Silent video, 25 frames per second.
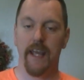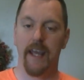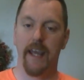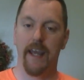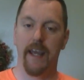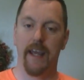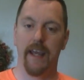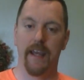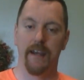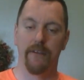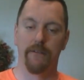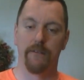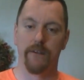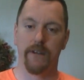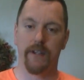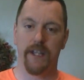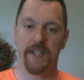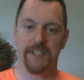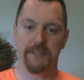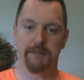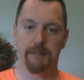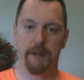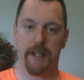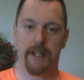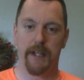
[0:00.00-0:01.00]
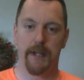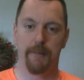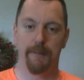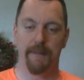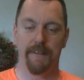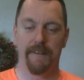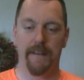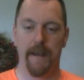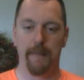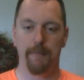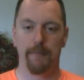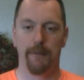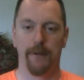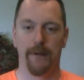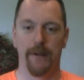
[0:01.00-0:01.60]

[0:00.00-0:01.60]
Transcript: and we'll catch back up at that